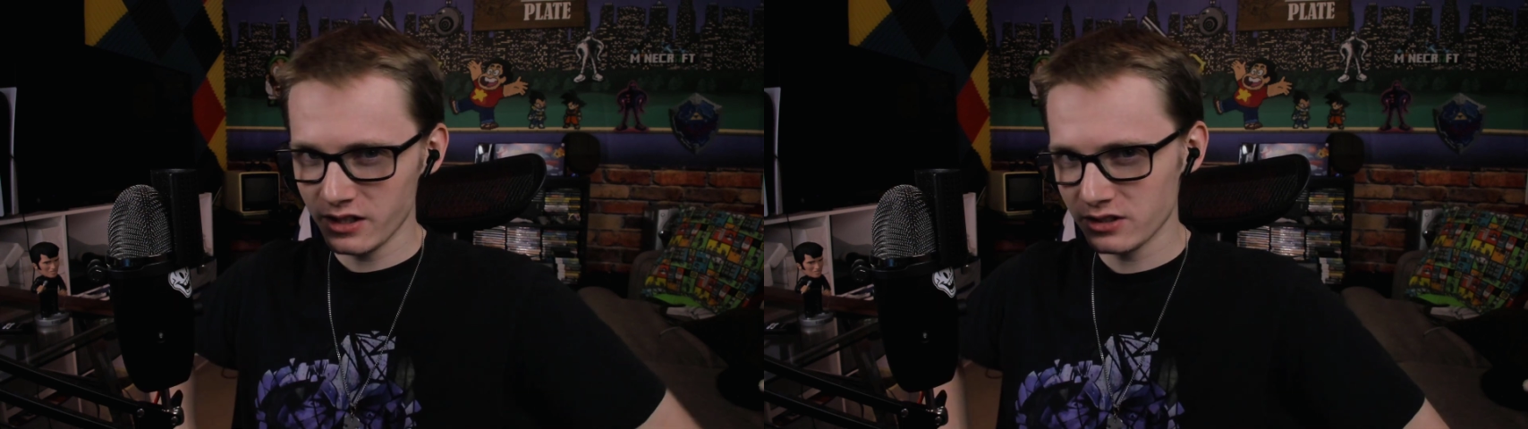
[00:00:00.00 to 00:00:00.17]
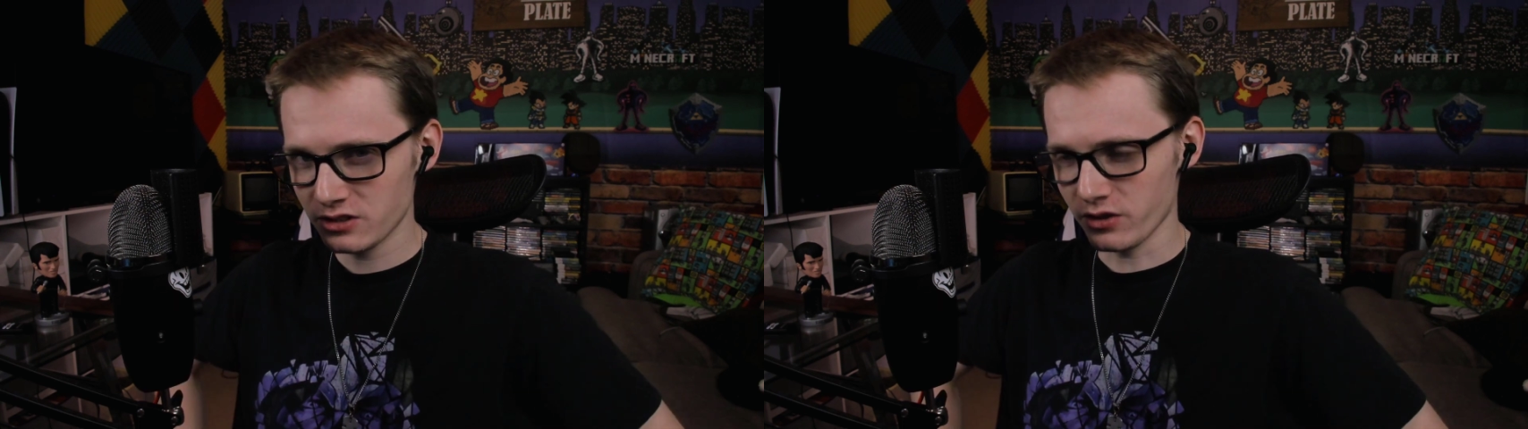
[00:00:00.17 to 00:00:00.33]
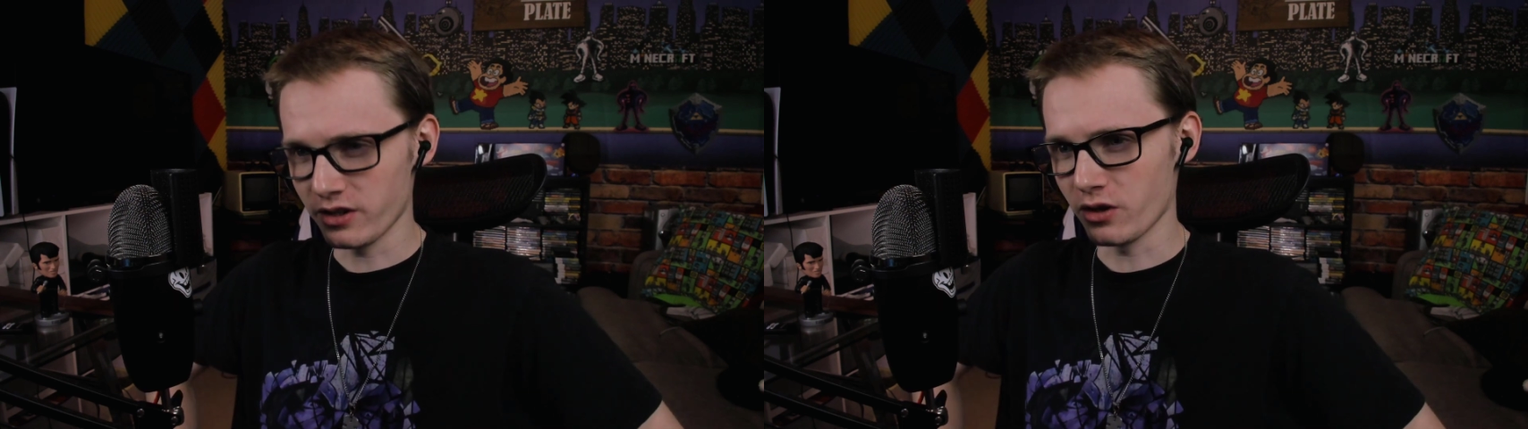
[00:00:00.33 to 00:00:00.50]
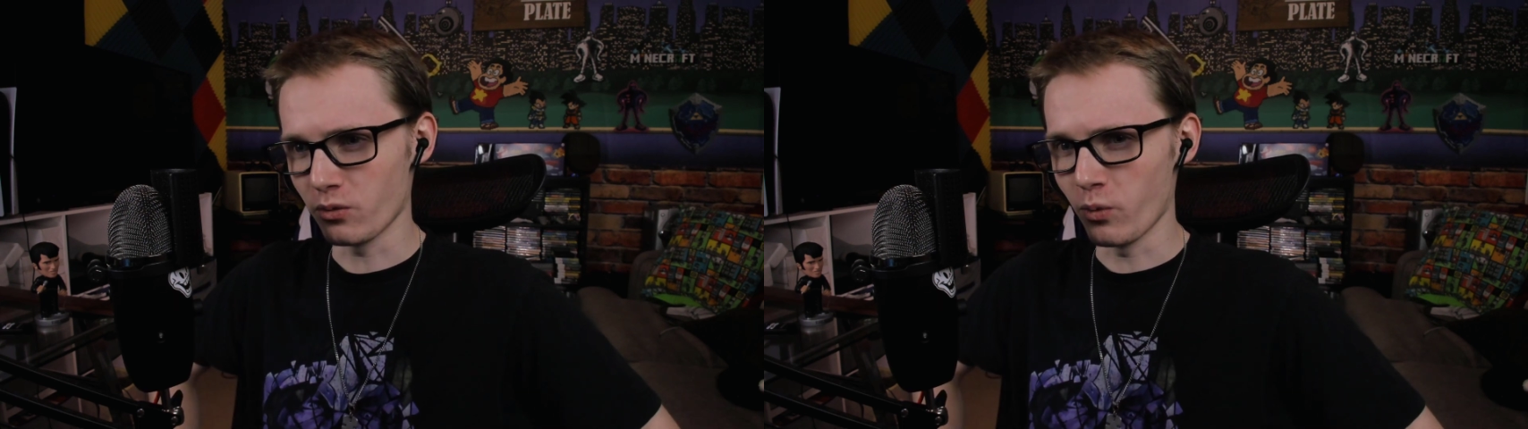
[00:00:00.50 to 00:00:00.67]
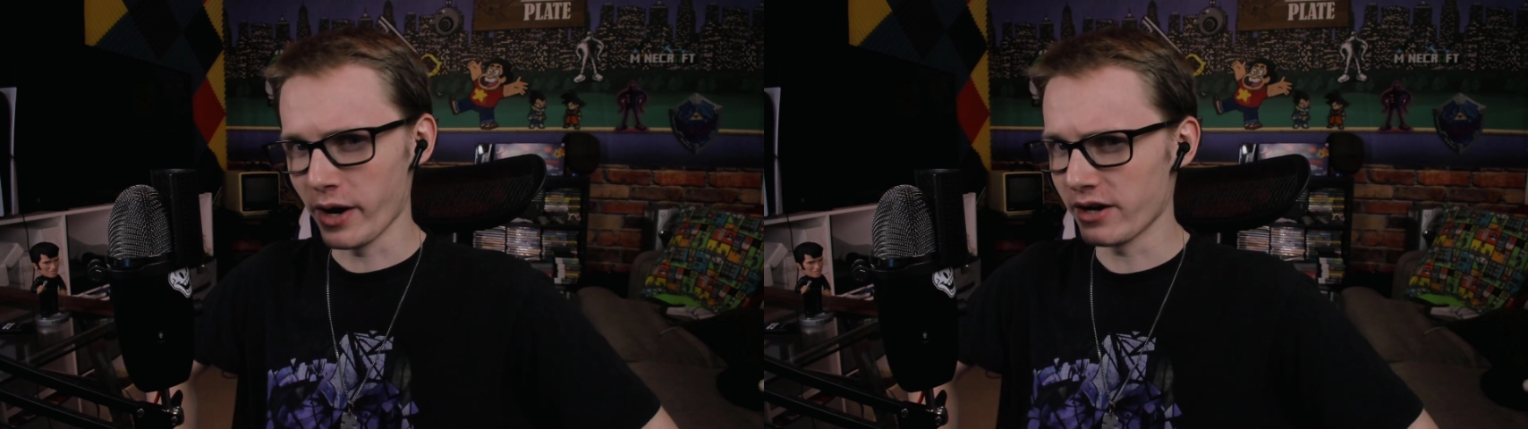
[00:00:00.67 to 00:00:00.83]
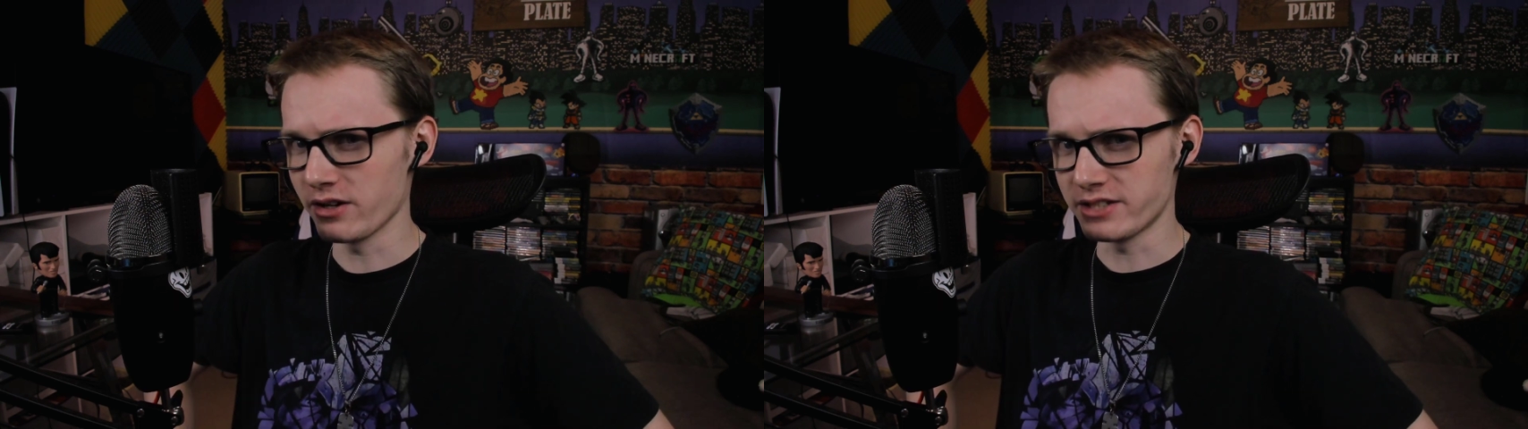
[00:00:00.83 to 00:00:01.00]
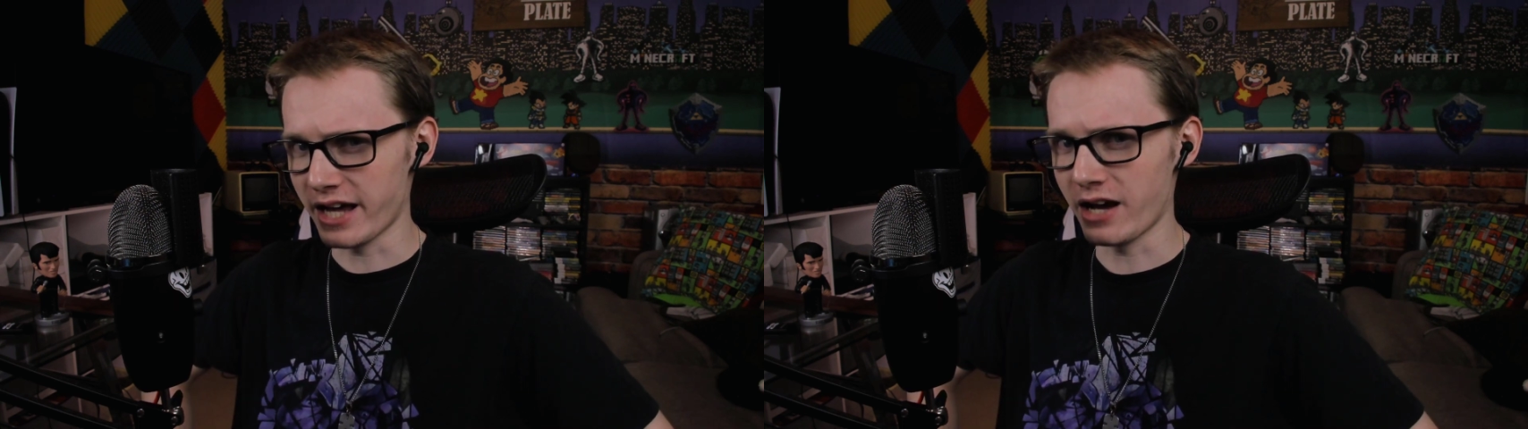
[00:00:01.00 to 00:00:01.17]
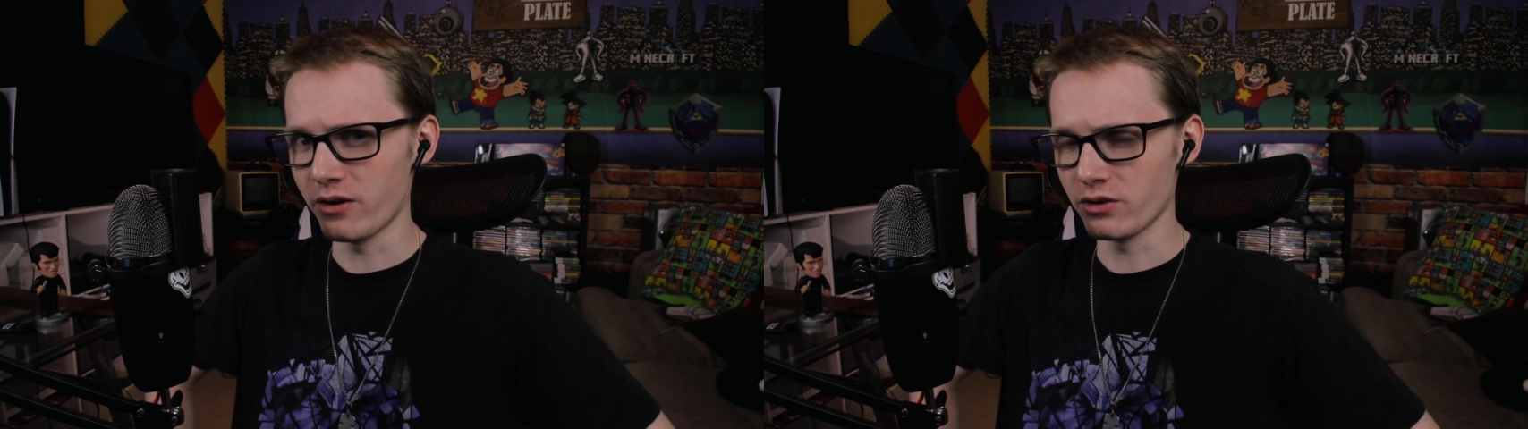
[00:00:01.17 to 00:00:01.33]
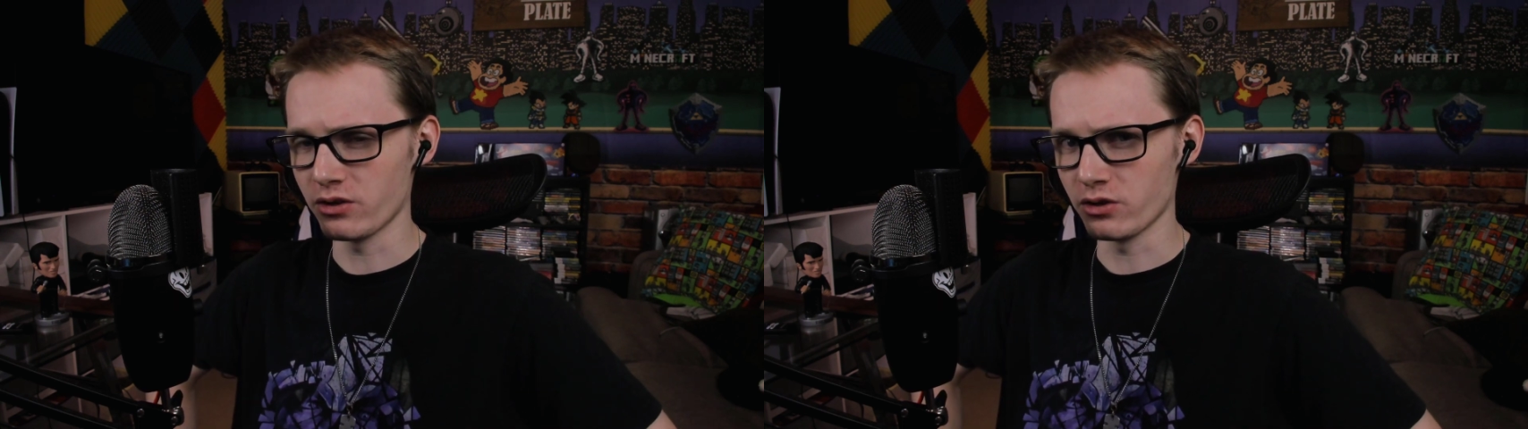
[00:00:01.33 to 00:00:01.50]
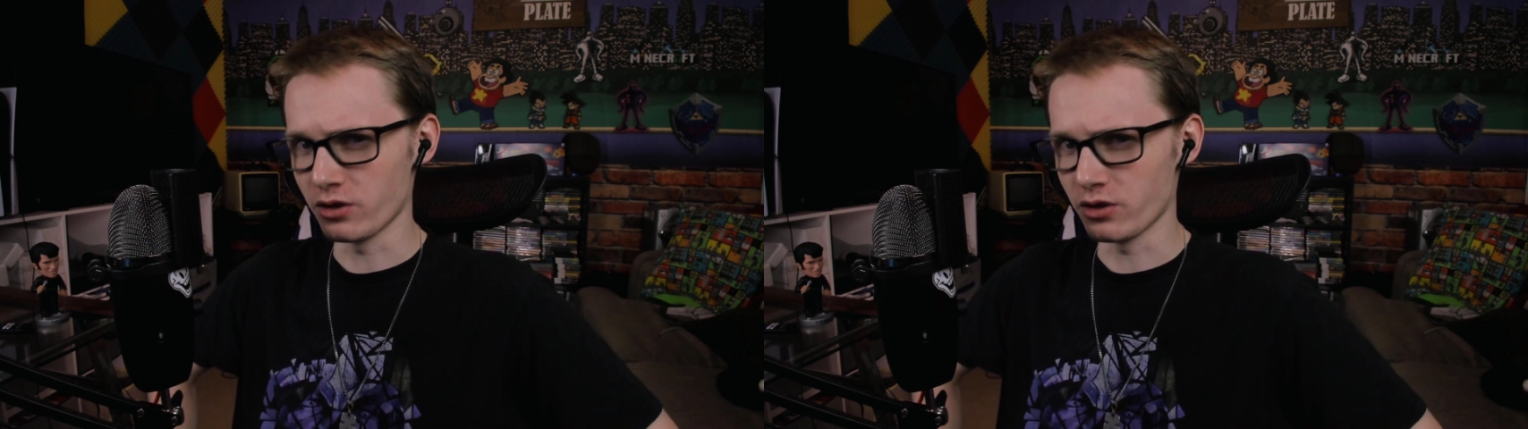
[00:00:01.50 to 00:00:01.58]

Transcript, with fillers: so that he could wear down her